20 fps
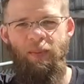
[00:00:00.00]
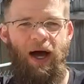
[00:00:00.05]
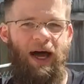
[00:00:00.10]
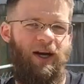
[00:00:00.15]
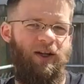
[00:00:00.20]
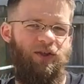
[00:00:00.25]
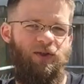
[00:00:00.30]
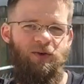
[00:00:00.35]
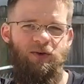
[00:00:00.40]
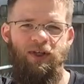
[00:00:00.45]

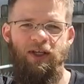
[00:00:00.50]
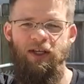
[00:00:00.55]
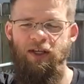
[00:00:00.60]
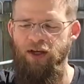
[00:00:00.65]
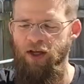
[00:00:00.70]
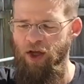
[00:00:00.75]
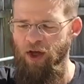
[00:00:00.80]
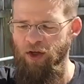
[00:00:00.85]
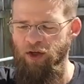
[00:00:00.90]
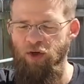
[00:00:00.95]

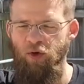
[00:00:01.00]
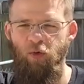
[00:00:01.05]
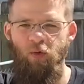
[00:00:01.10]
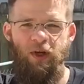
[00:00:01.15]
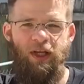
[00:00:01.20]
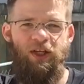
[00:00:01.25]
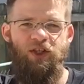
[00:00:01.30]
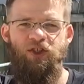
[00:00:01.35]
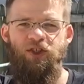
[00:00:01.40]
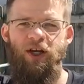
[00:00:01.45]
Panantukan, your
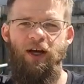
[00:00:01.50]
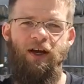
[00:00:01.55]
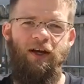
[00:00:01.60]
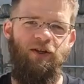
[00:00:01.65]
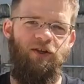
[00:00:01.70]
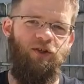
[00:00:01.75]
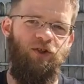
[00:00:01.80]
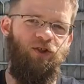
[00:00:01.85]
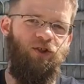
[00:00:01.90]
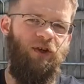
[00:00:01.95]
Wing
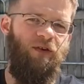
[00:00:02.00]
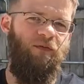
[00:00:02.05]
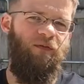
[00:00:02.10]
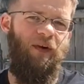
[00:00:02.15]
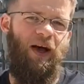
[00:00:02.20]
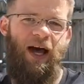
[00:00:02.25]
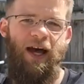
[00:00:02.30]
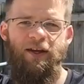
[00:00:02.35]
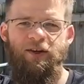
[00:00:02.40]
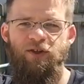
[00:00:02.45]
Chun, your Jun
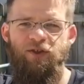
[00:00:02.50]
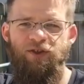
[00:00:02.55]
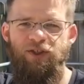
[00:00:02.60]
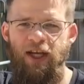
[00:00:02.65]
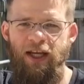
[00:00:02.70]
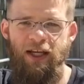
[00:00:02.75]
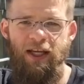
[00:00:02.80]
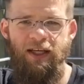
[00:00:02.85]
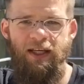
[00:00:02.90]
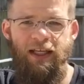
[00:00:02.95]
Fine, your
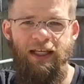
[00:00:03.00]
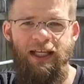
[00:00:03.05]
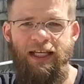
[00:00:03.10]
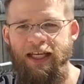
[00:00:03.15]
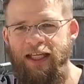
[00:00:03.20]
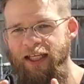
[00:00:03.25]
JKD,